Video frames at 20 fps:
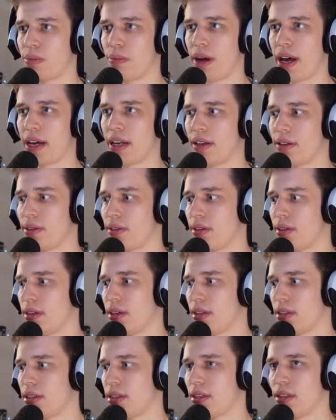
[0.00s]
pylon or
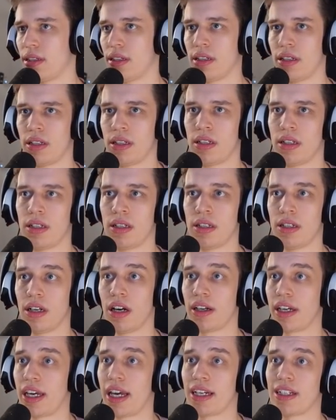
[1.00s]
not.
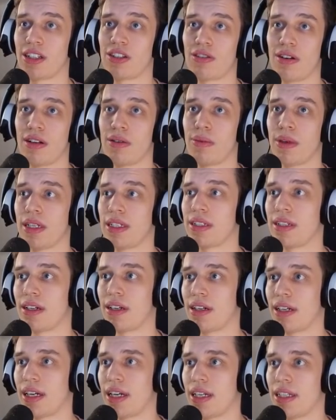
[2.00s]
Okay, yeah, straight away
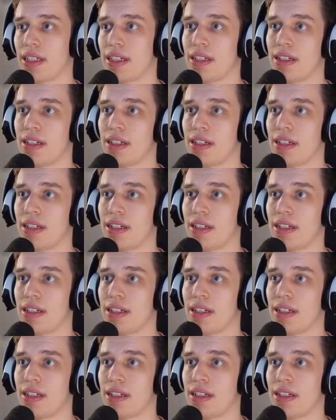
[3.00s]
Stargate.